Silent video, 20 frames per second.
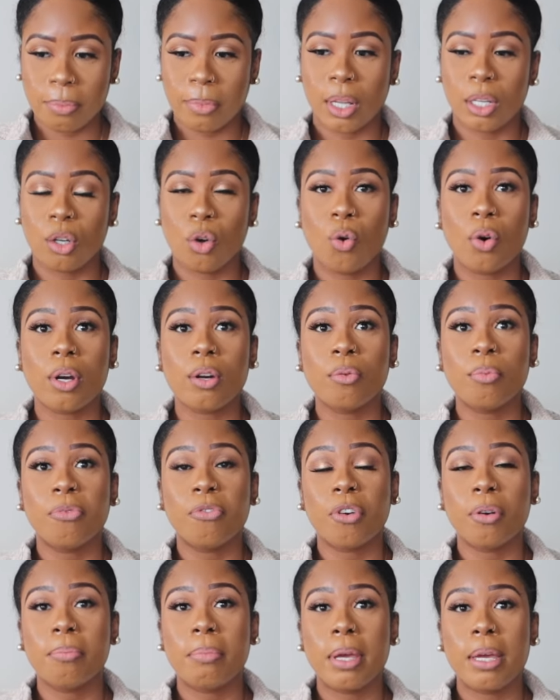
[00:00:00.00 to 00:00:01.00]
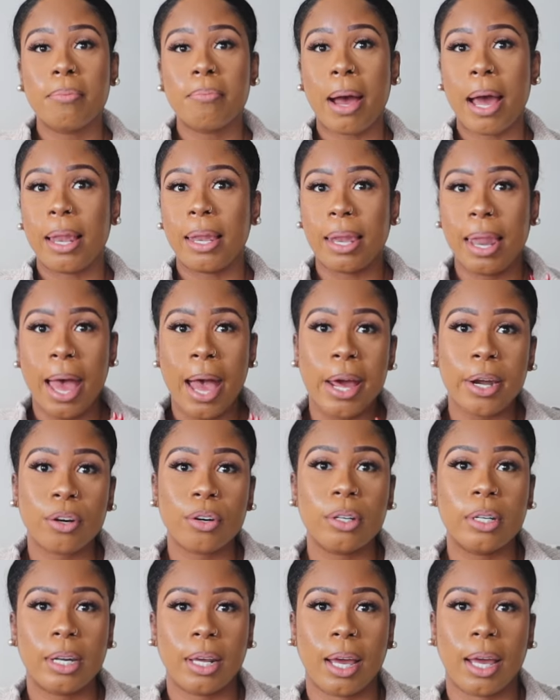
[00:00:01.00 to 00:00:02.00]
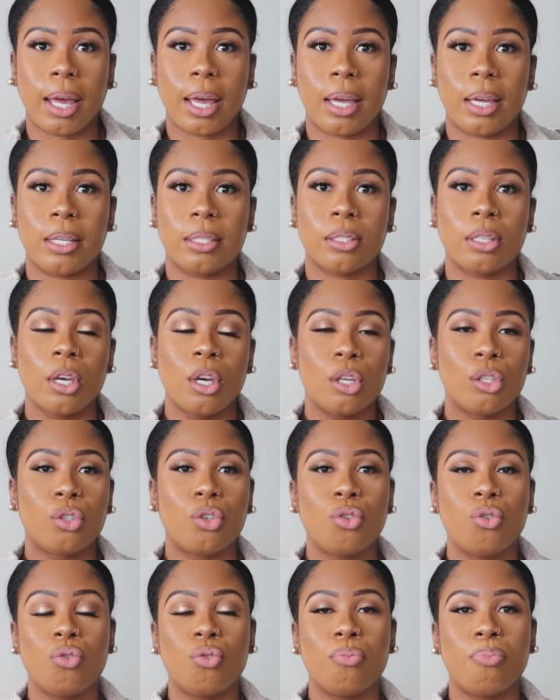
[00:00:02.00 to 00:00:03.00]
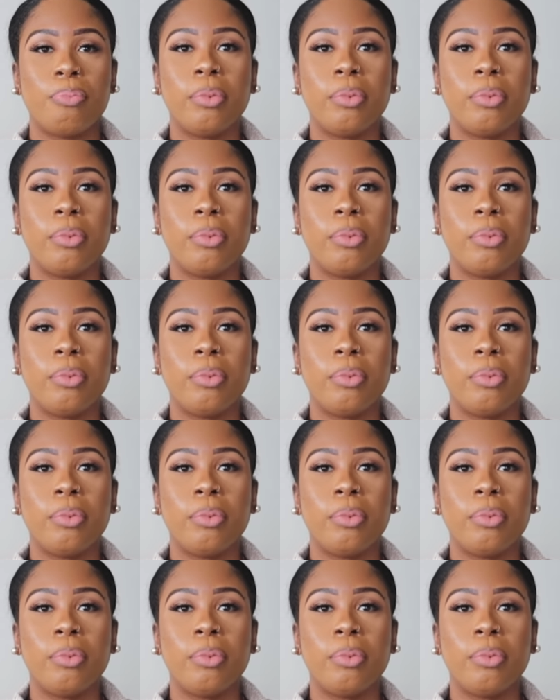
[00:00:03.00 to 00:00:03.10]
in order for me, my latter days to